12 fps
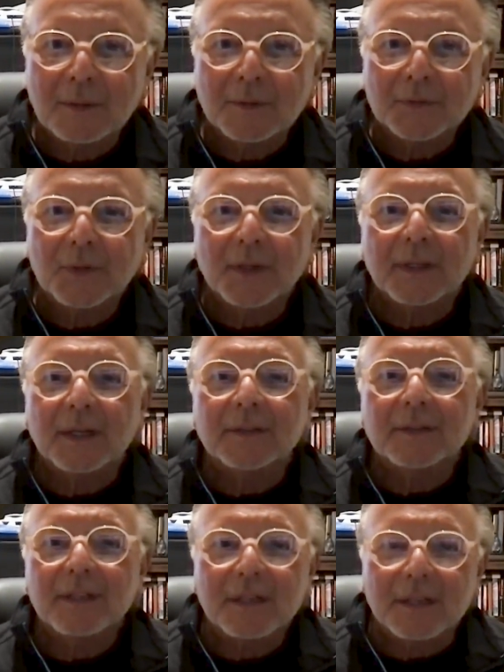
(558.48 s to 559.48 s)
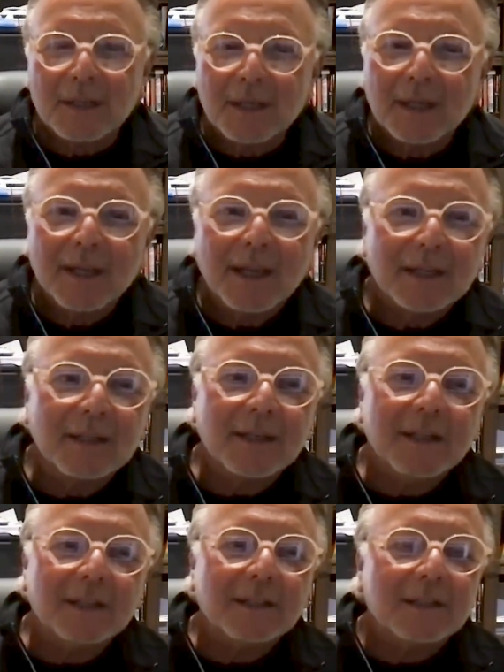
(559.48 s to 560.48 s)
So I think, and it
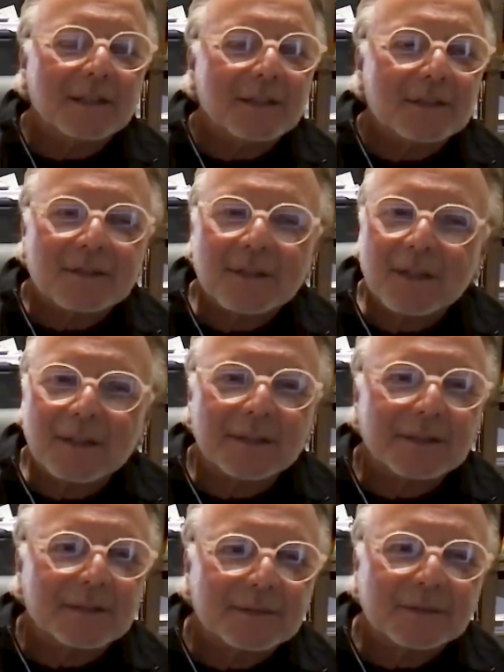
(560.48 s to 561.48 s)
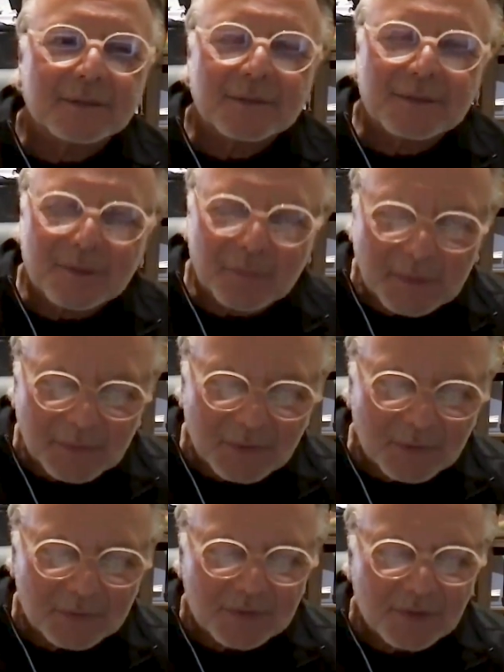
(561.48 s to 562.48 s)
is, to people
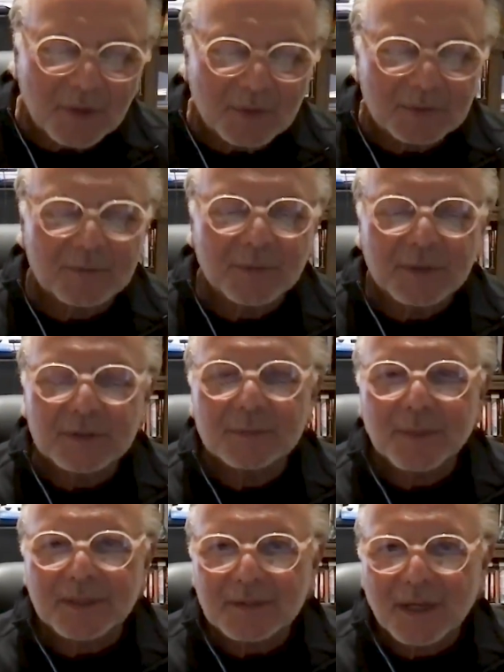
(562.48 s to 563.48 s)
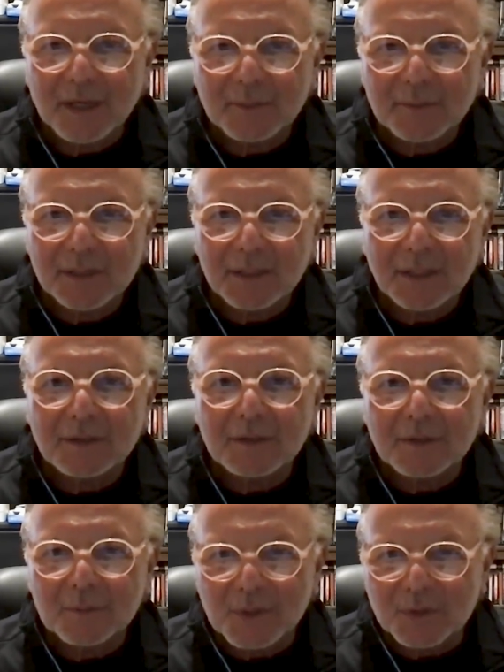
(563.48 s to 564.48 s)
who don't really spend time digging into
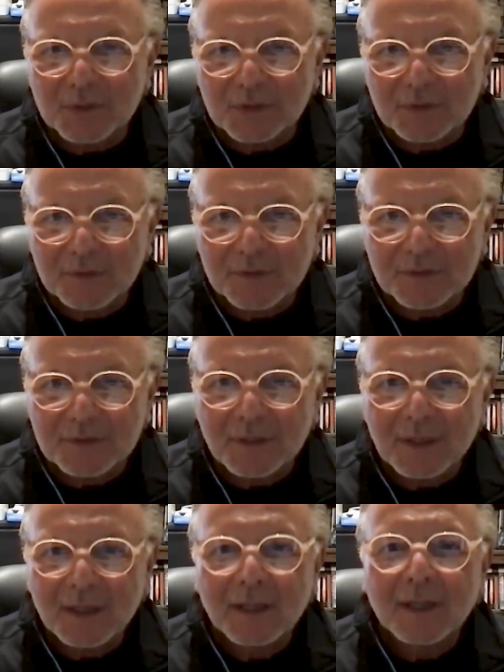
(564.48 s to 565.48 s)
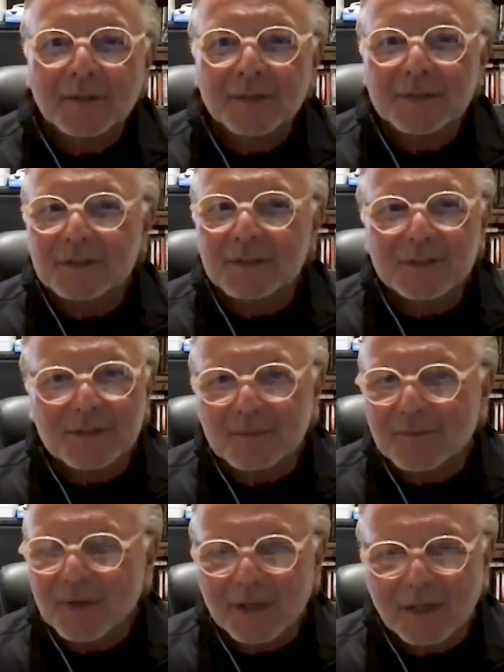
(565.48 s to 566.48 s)
the minutiae of this could
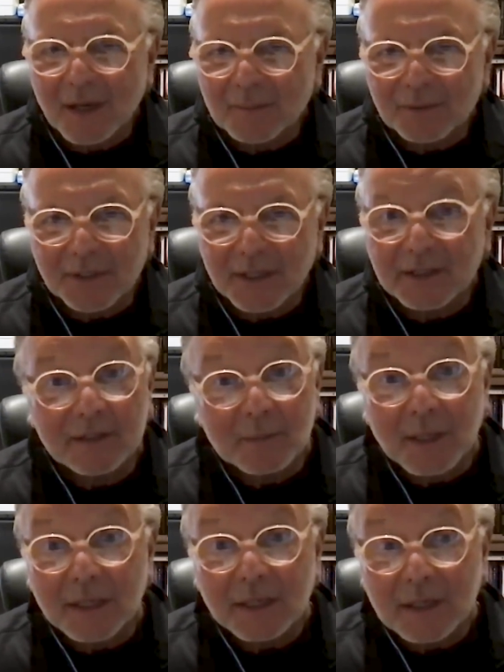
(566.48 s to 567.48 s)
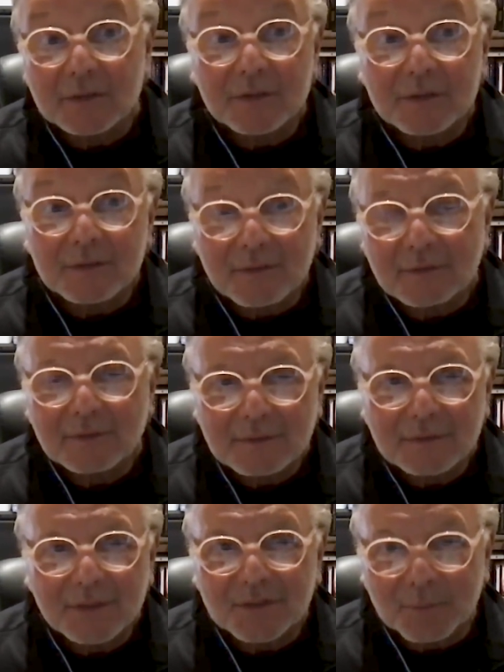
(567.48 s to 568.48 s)
seem very complicated, in many cases
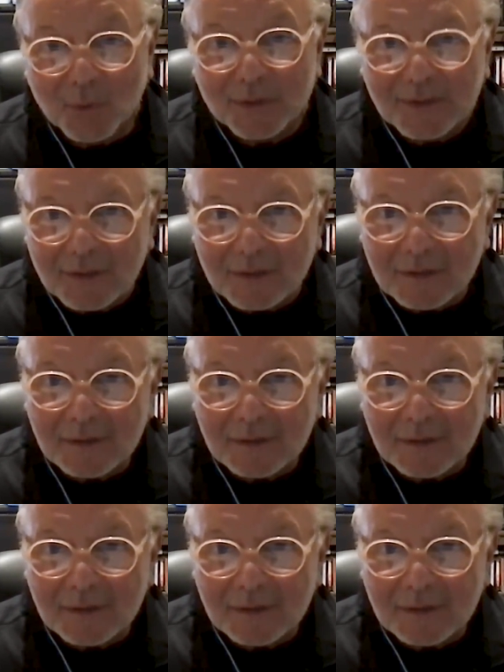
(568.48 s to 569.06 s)
disappointing.